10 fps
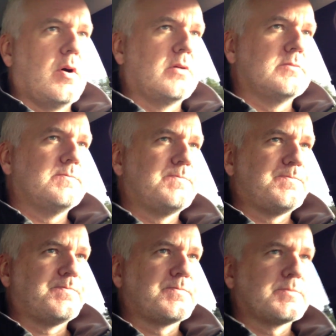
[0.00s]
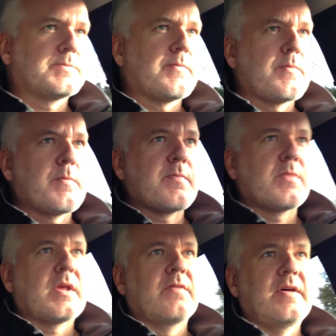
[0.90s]
on.
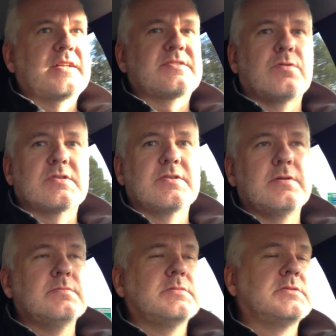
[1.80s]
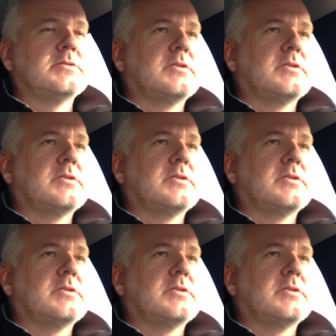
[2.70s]
That's awesome.